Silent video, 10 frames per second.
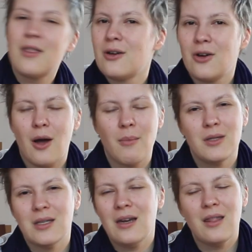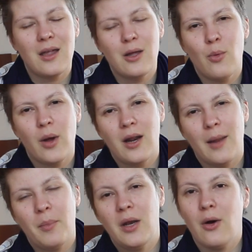other comments, anything you want to
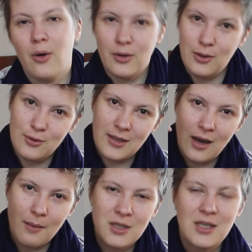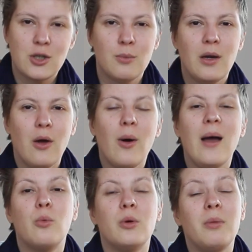let me know, use the comment section below.
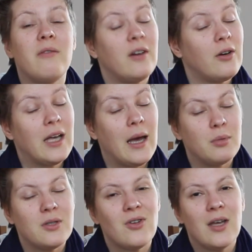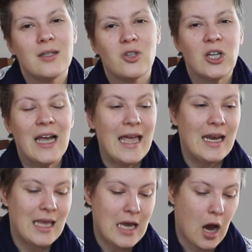I would be very happy to answer
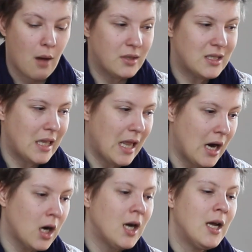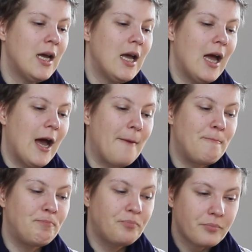any comments there.
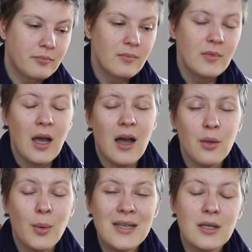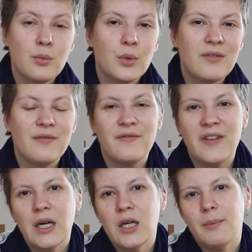Otherwise, it would
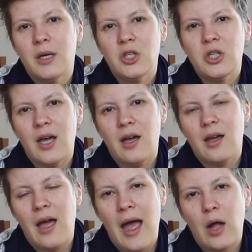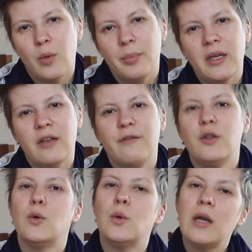very much help if
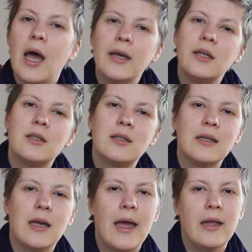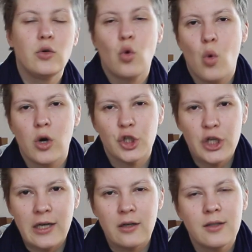you liked and or
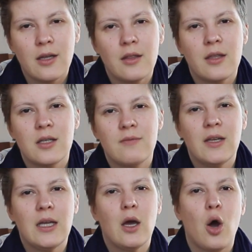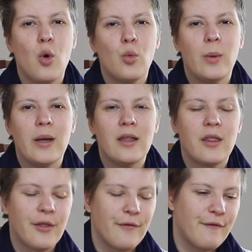shared this video with
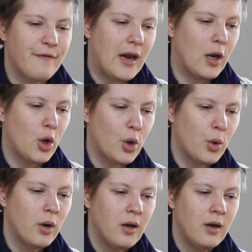fellow